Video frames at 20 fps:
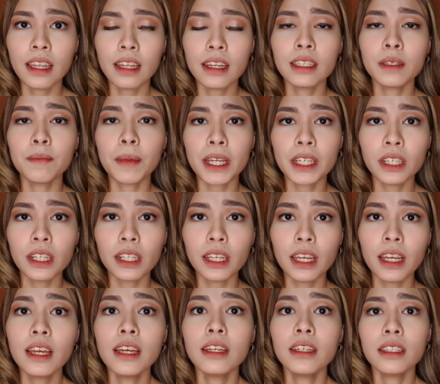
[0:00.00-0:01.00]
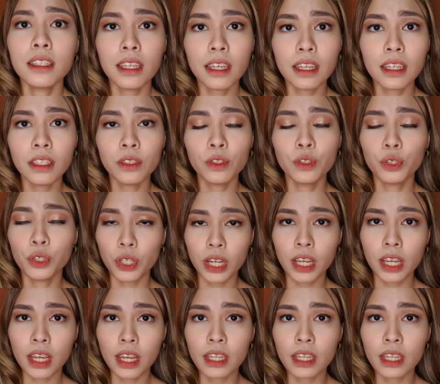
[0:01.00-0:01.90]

and especially tea tree.